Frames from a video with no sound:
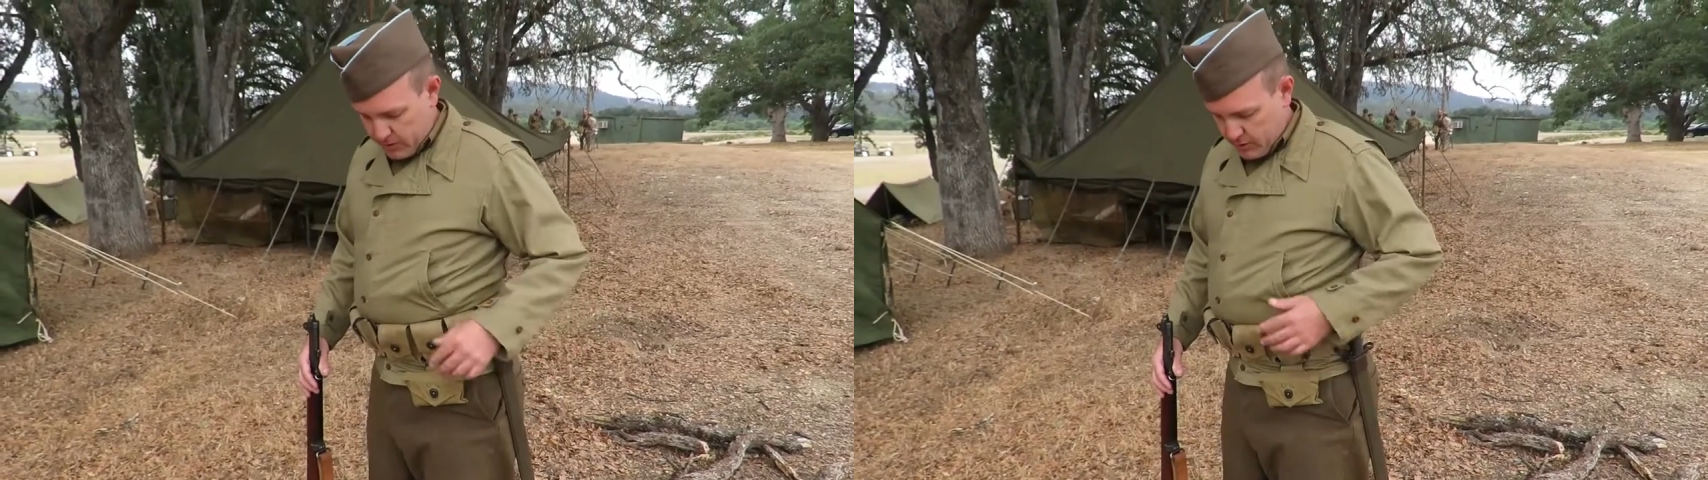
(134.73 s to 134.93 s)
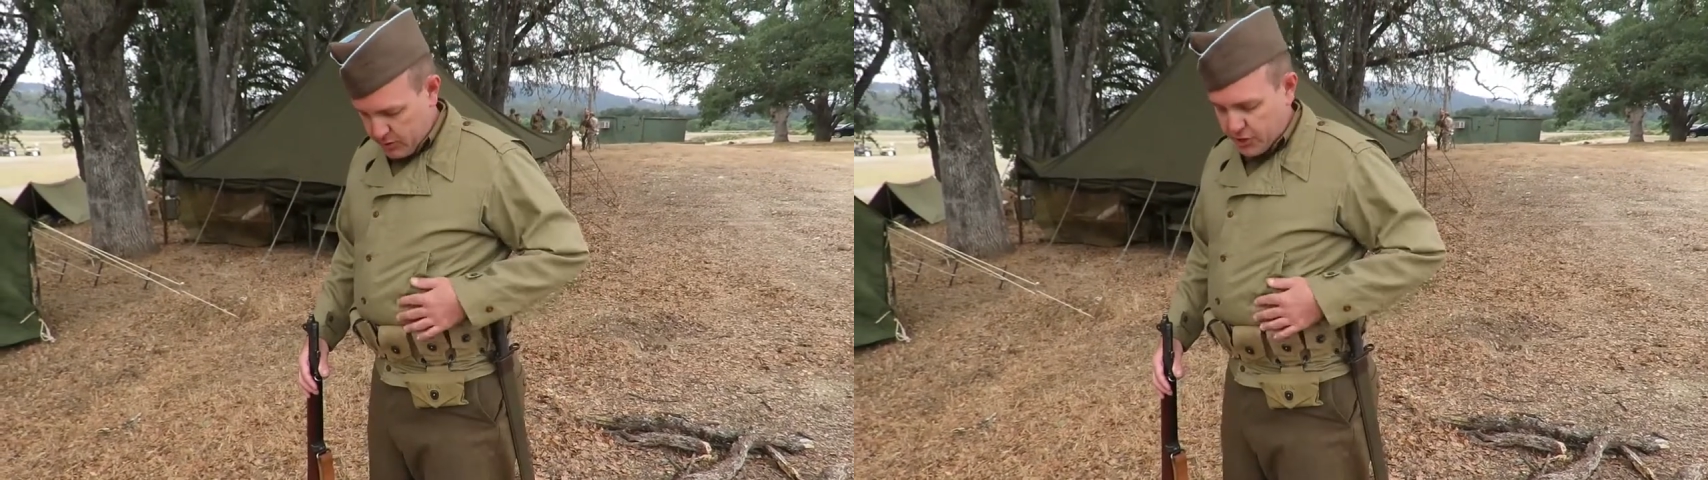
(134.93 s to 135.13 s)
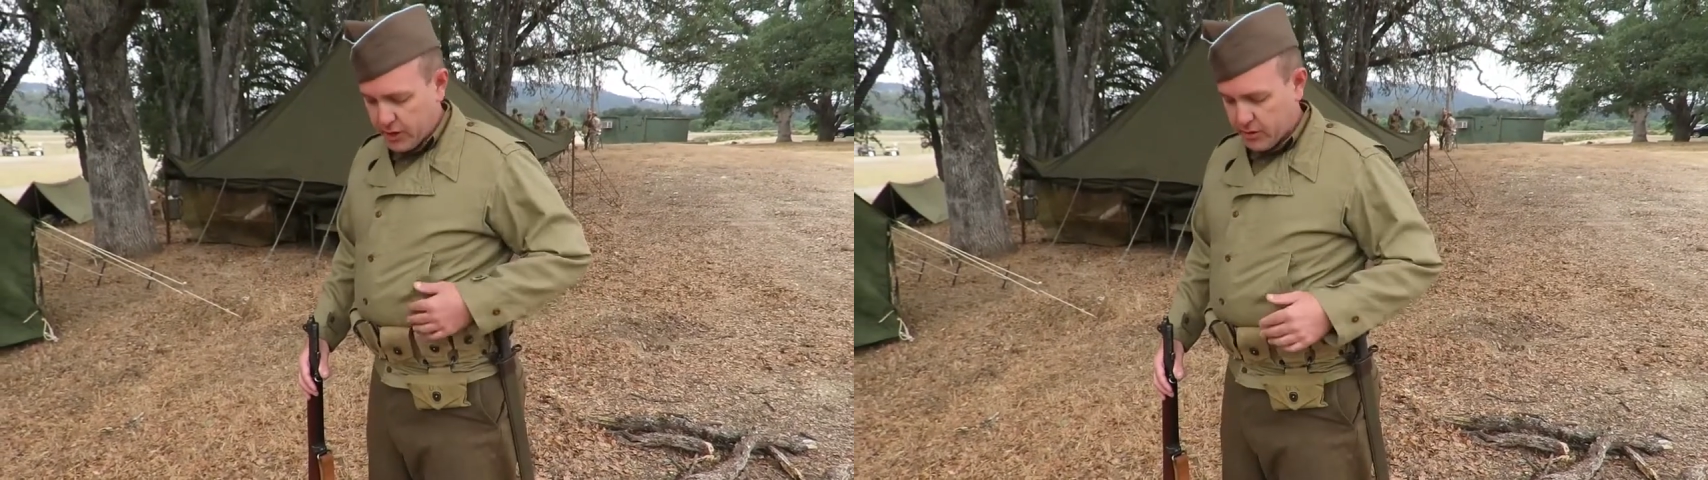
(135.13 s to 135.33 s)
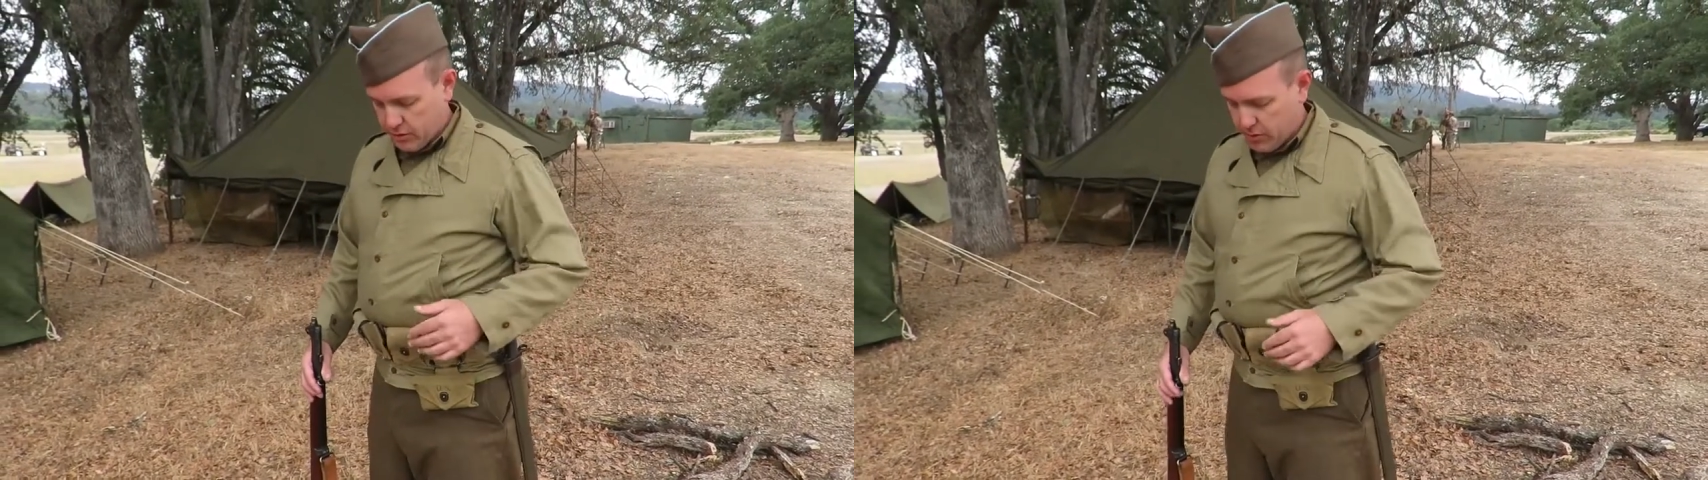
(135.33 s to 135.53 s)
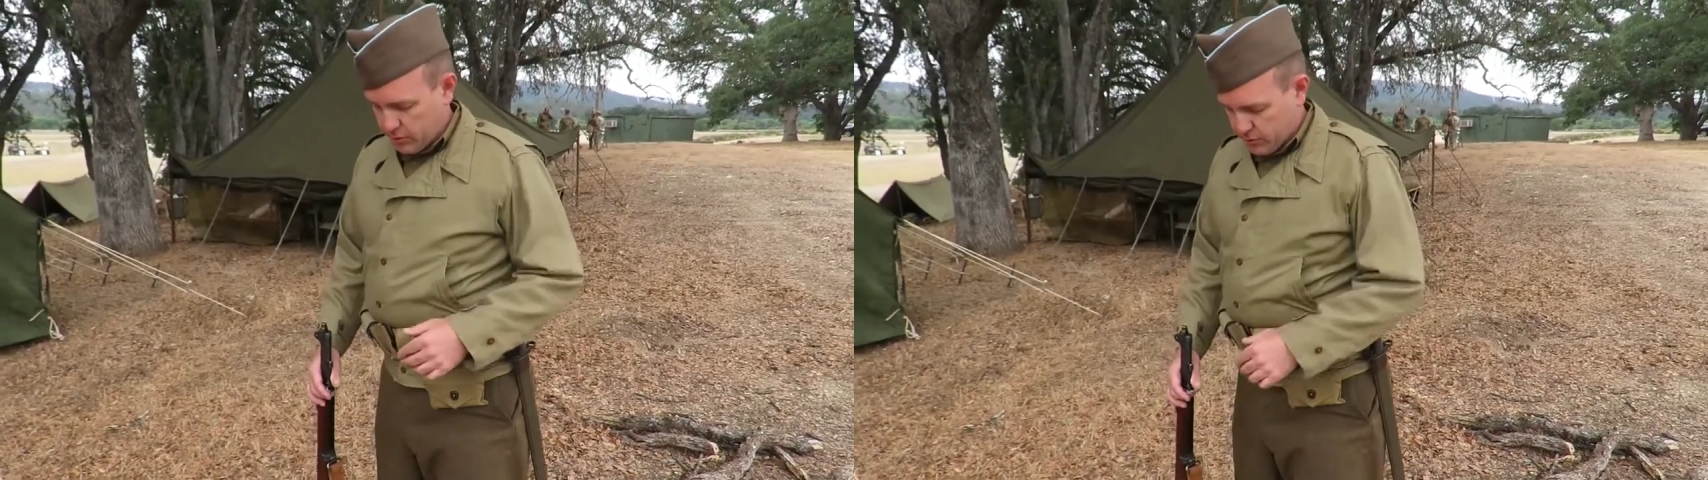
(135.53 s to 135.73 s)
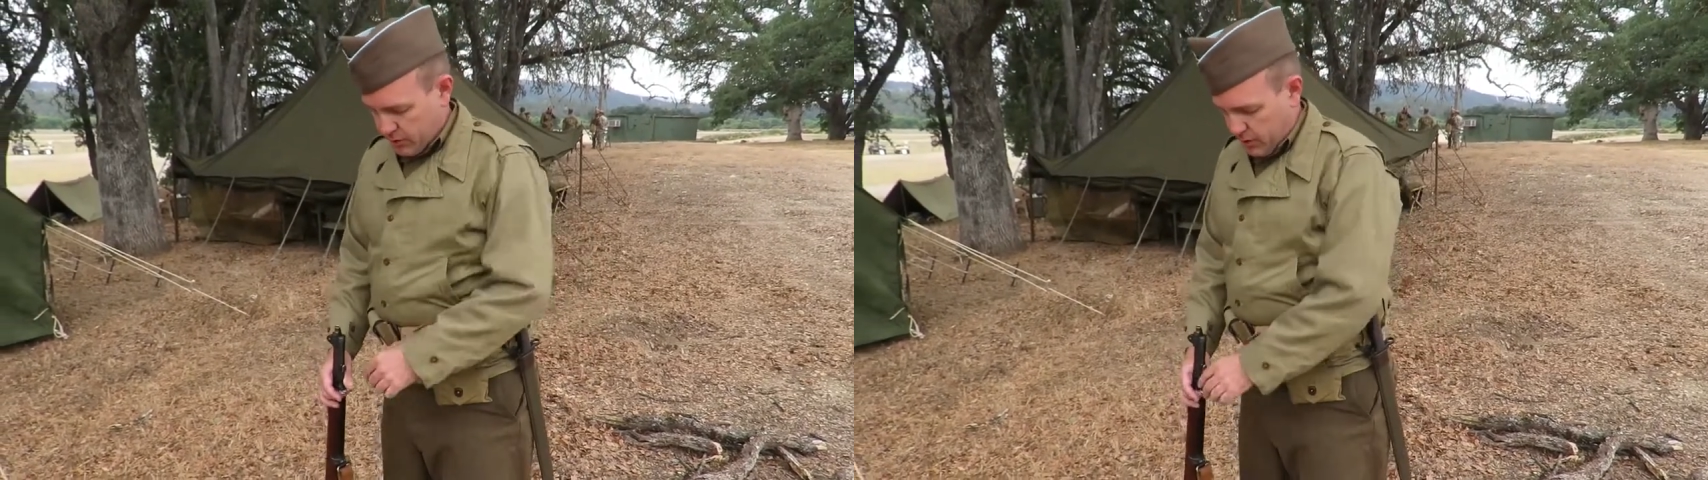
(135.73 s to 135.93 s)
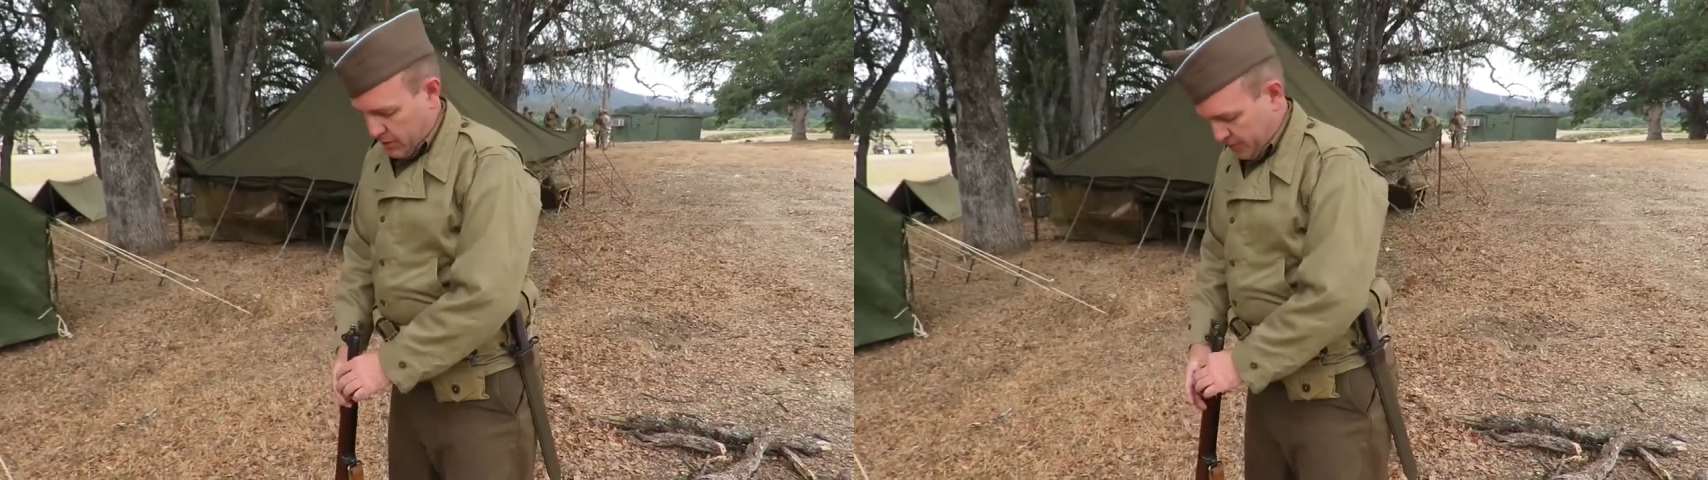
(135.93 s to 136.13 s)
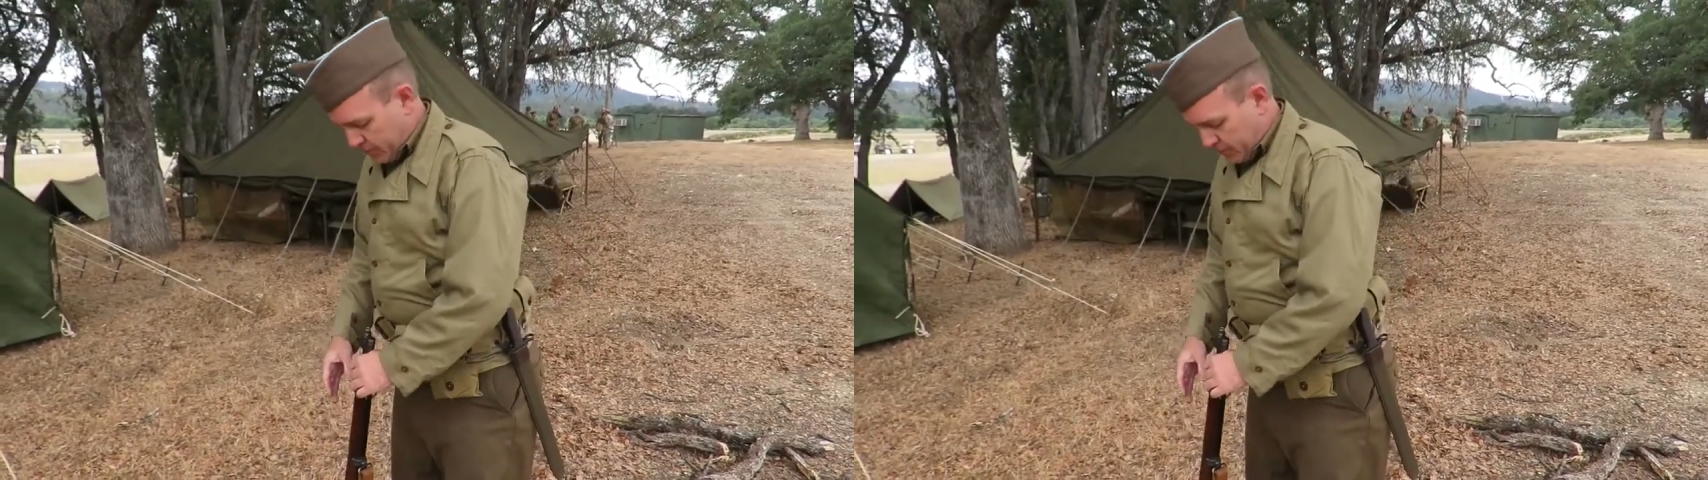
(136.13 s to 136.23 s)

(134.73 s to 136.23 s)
the sheath or the holster.